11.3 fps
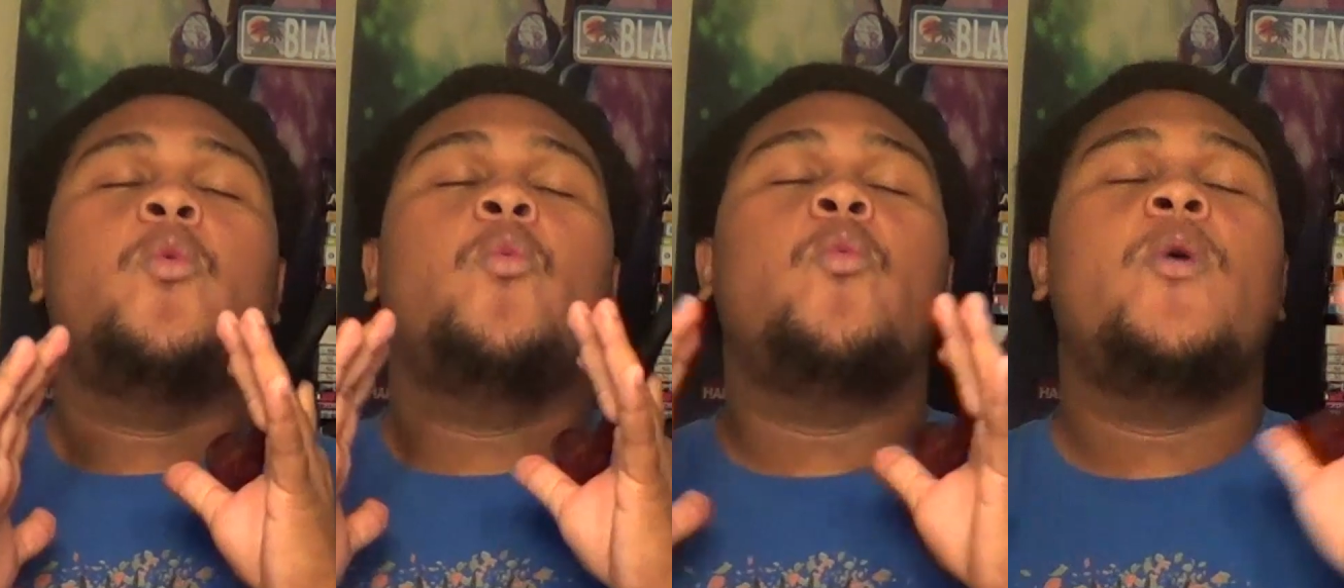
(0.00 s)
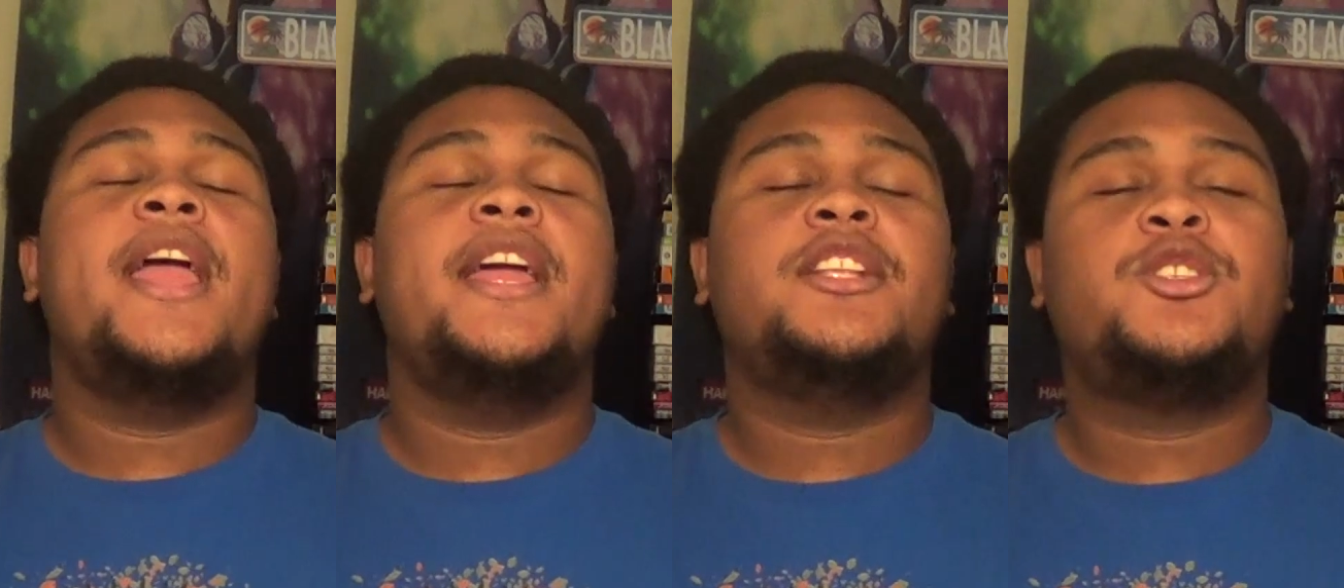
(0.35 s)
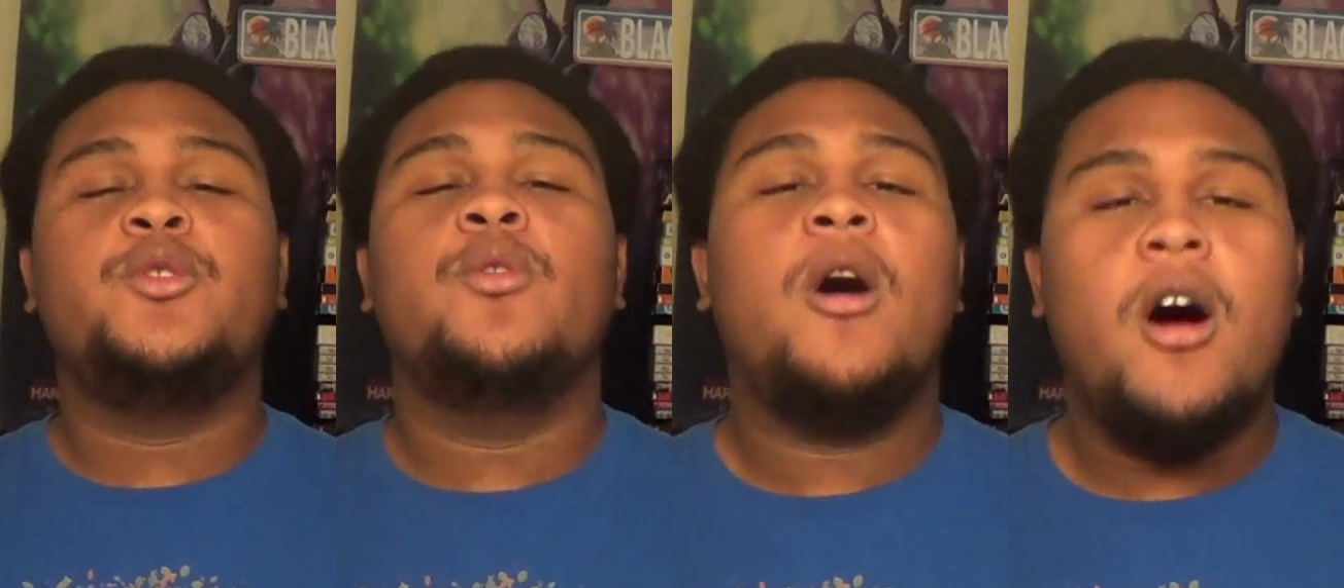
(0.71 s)
way
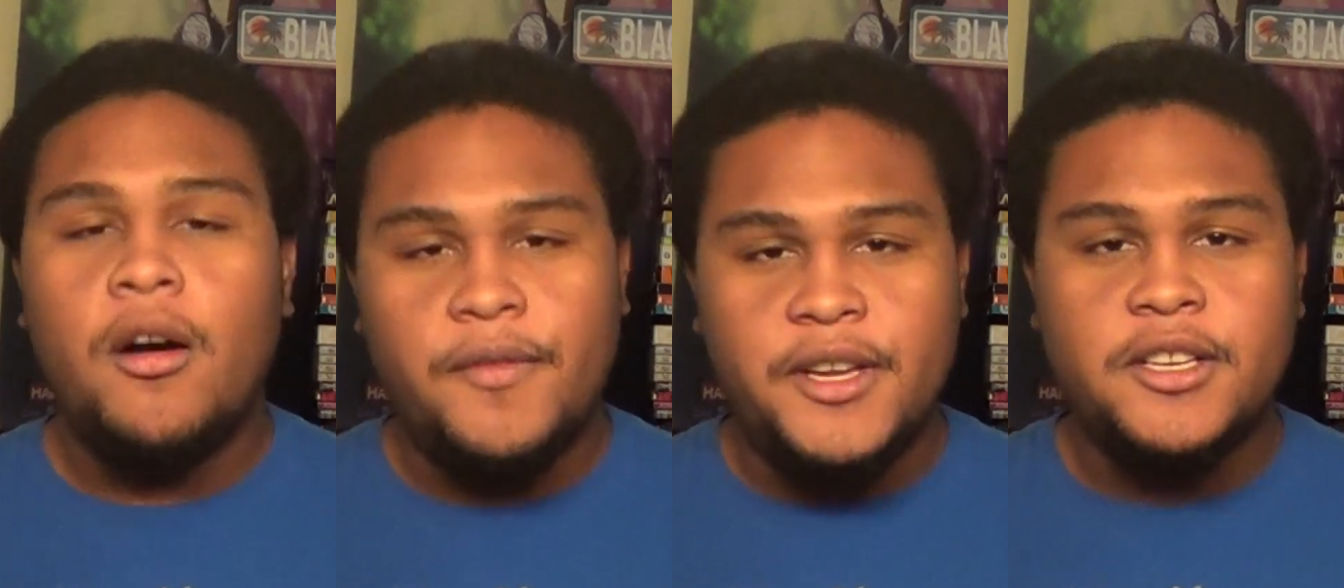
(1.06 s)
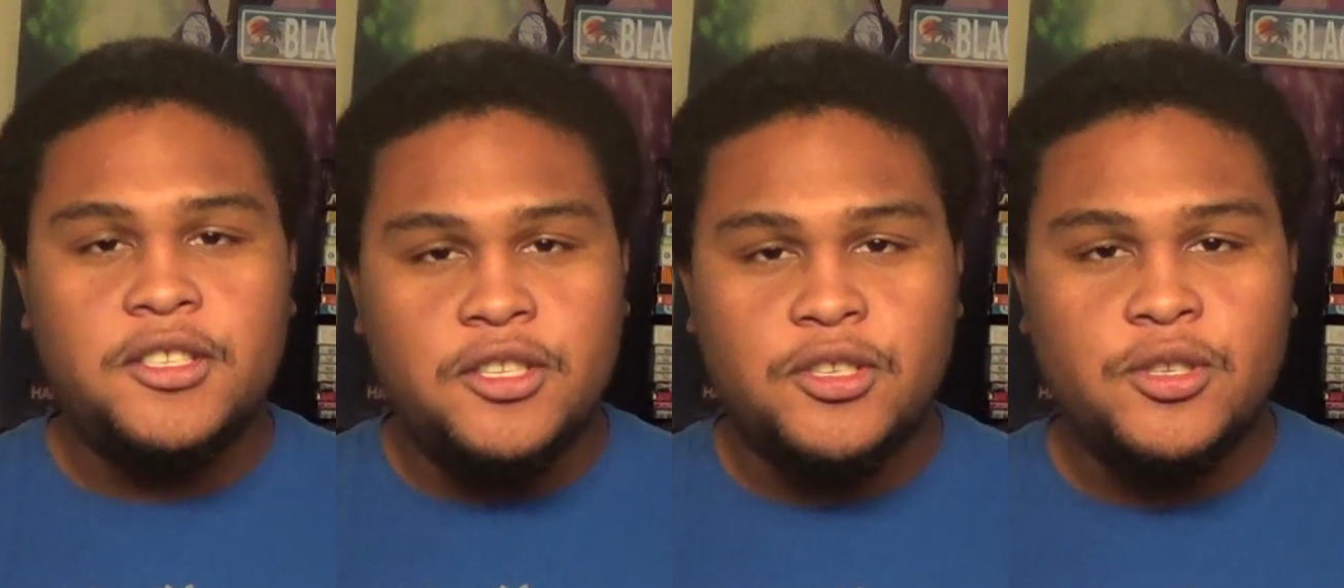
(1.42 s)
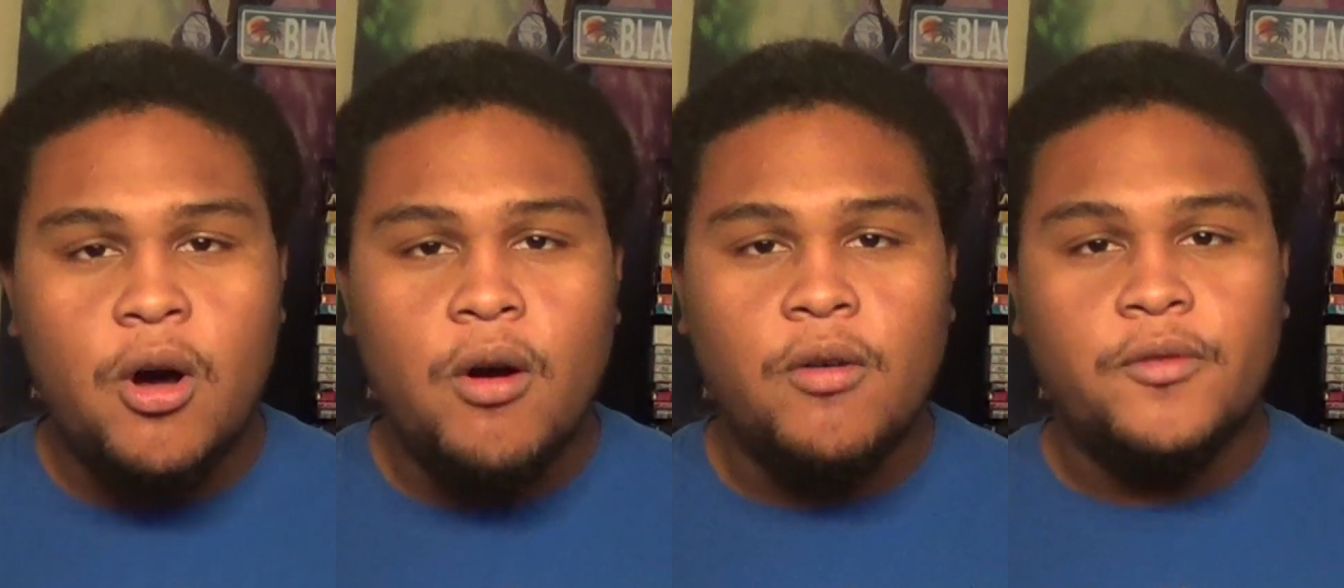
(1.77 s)
too obvious to
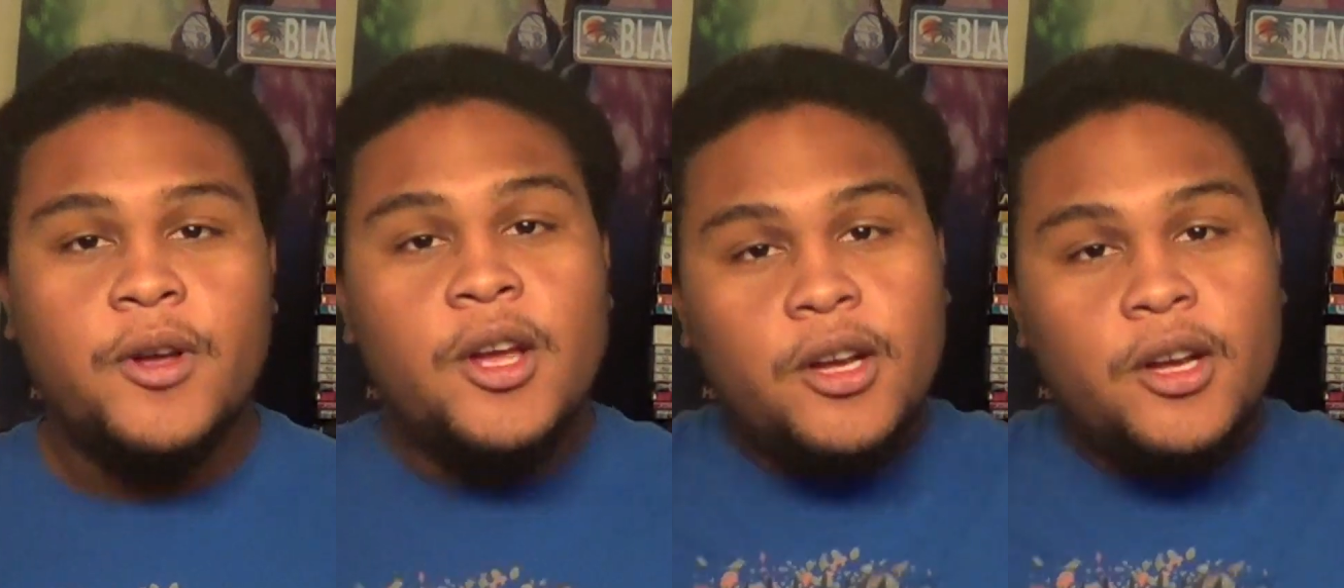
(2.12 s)
solve?